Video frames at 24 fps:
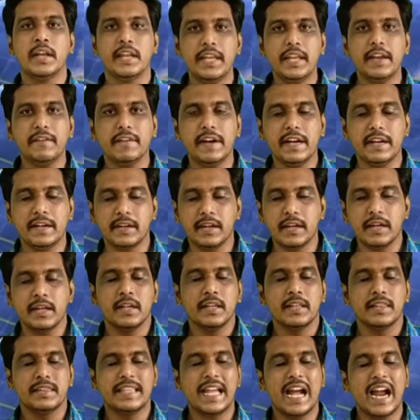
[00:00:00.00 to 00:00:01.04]

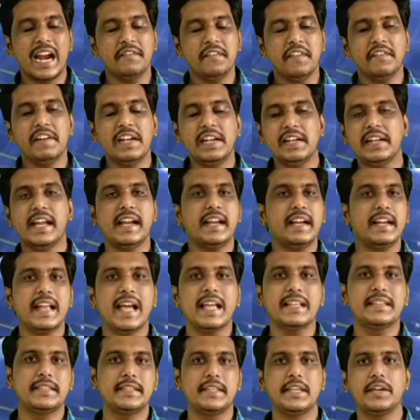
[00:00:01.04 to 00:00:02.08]
equator. That we will take it
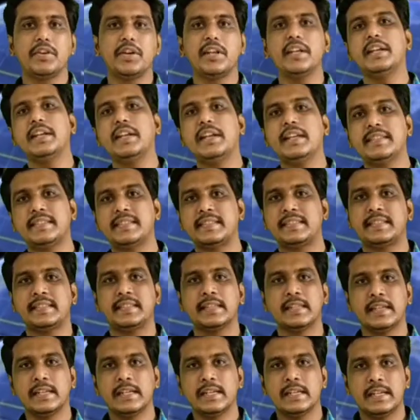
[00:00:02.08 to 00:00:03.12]
as 0
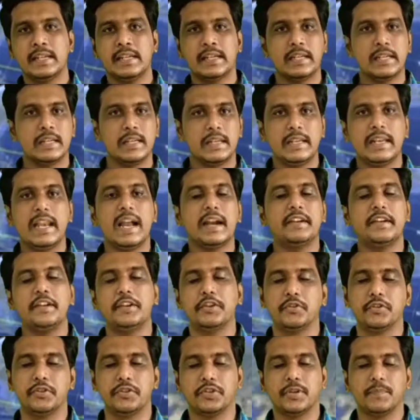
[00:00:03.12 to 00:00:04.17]
degrees
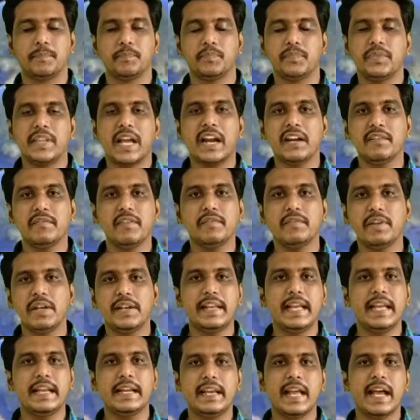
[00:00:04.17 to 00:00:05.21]
latitude. That we will
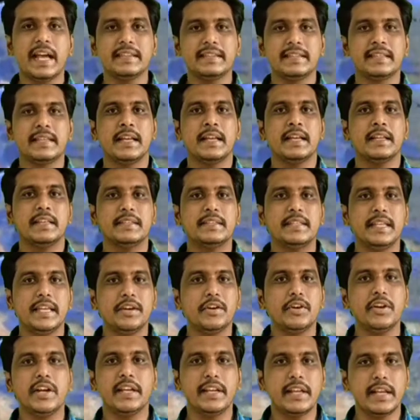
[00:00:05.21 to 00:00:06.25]
take it as
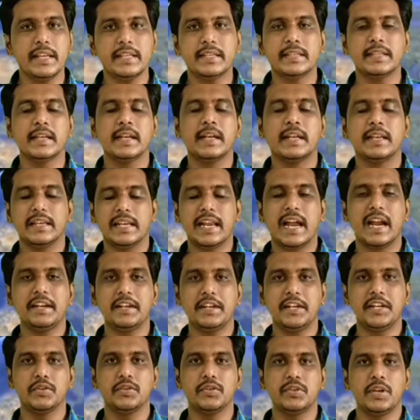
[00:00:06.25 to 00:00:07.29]
0 degrees
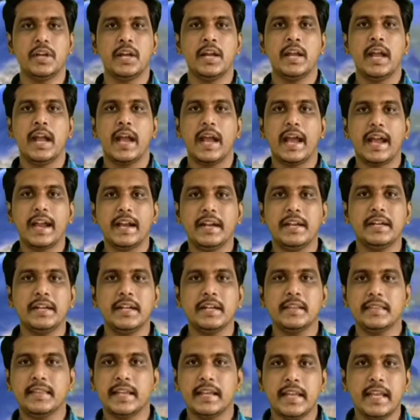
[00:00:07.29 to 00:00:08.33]
latitude, and
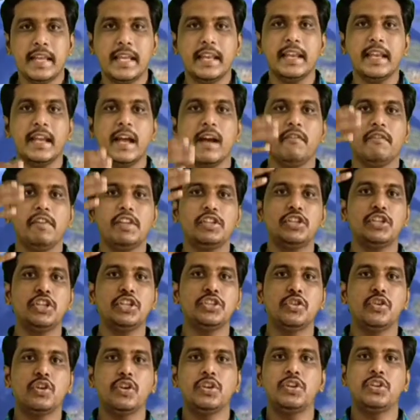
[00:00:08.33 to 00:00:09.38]
the area which
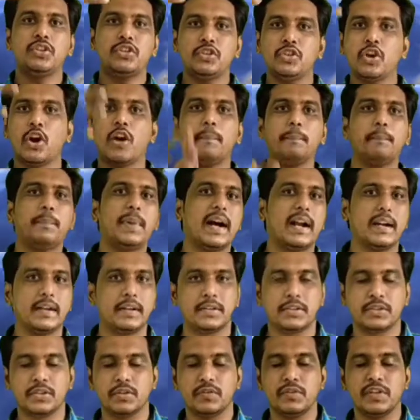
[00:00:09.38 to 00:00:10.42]
is on top
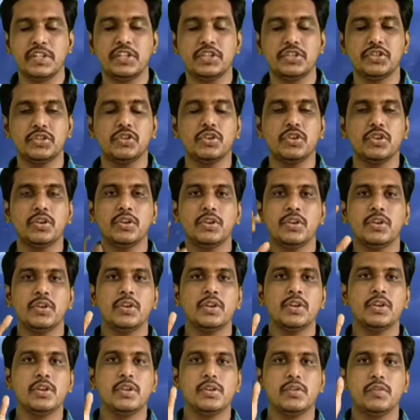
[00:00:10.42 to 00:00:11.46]
part, so which
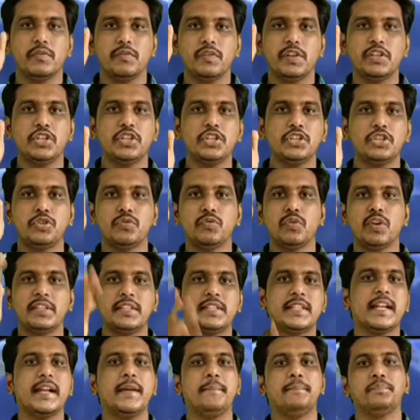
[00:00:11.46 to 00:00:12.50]
is
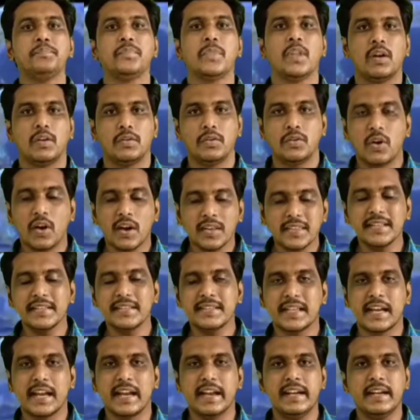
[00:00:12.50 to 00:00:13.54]
towards the northern
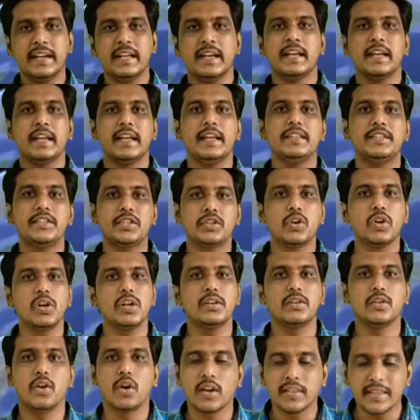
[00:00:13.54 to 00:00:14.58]
side, it's
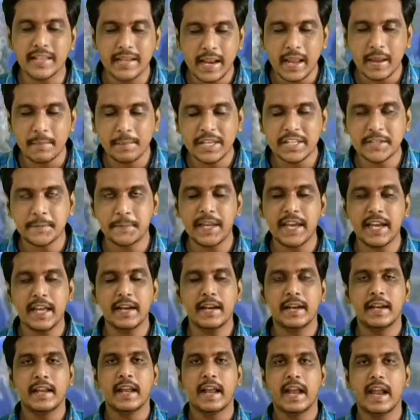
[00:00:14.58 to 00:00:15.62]
called northern
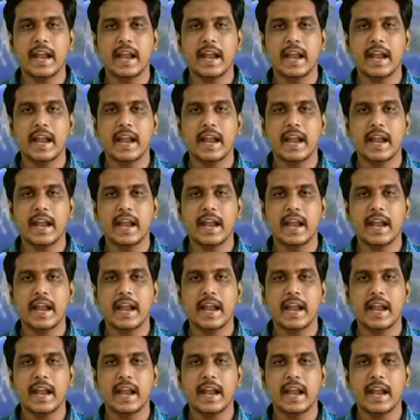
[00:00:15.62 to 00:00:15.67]
hemisphere,